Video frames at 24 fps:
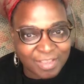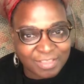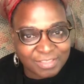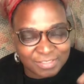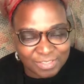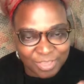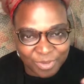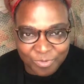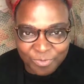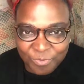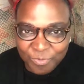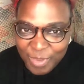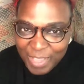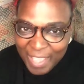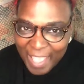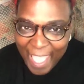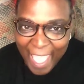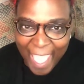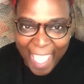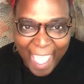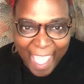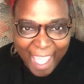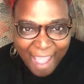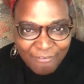So we
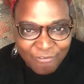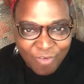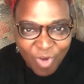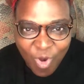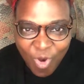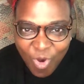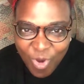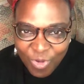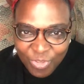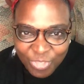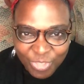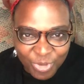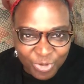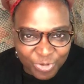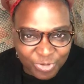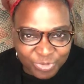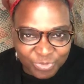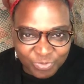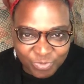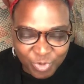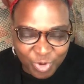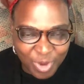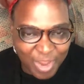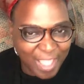have all those
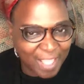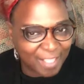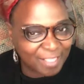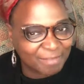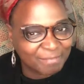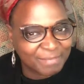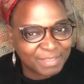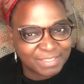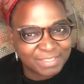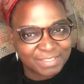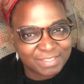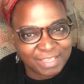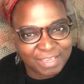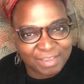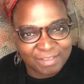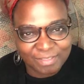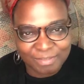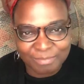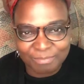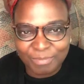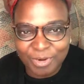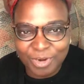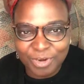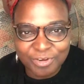four elements there.
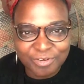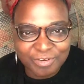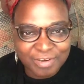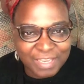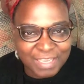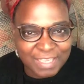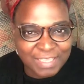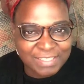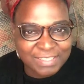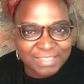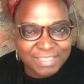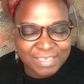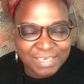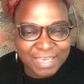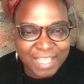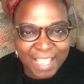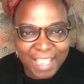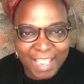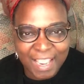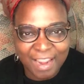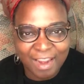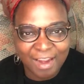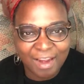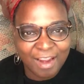The Mercury is in
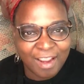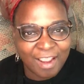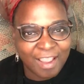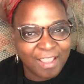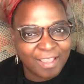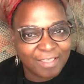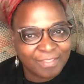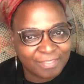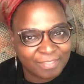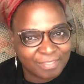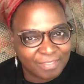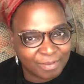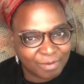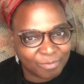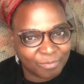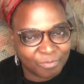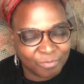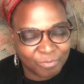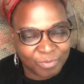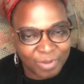air. The